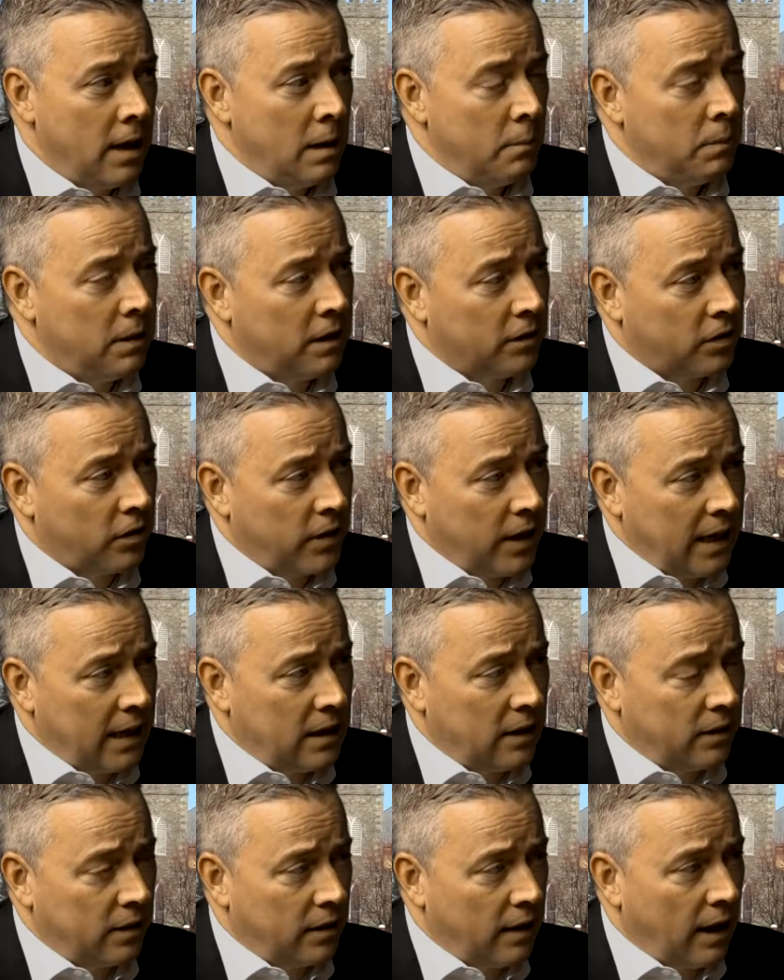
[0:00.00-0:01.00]
Because at the end
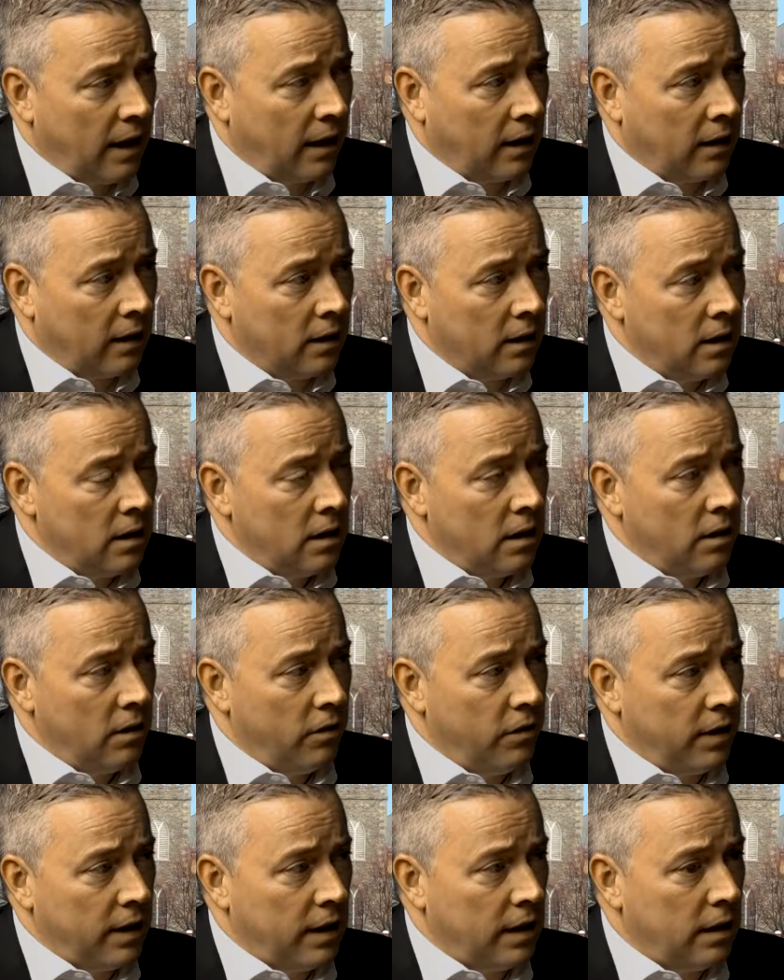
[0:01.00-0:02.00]
of the day,
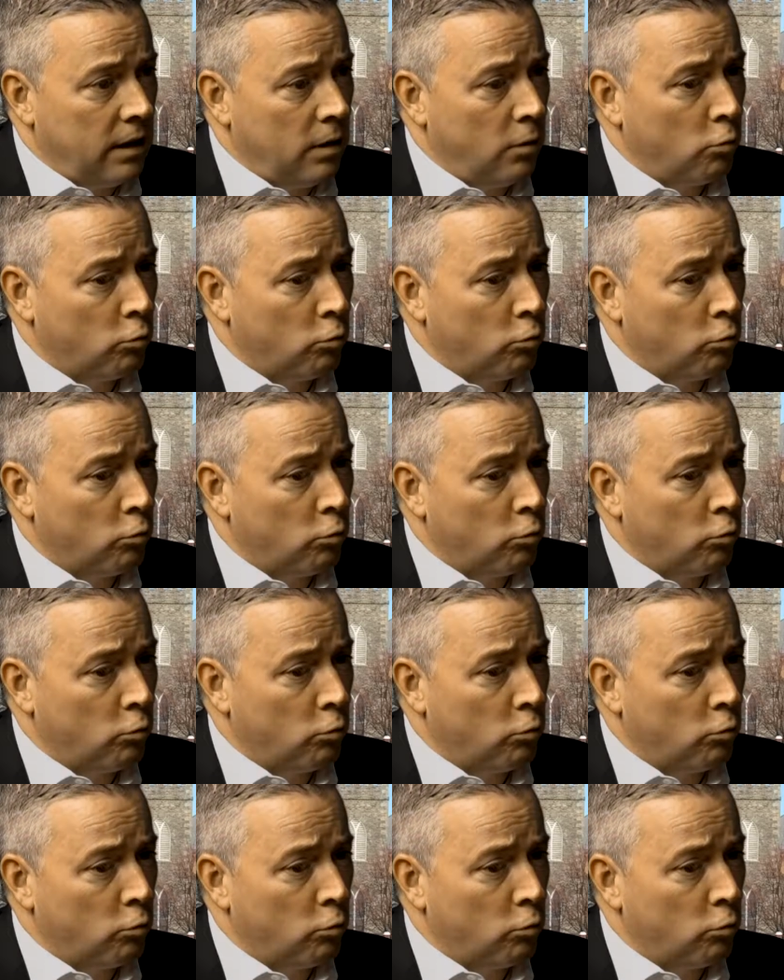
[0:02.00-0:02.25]
the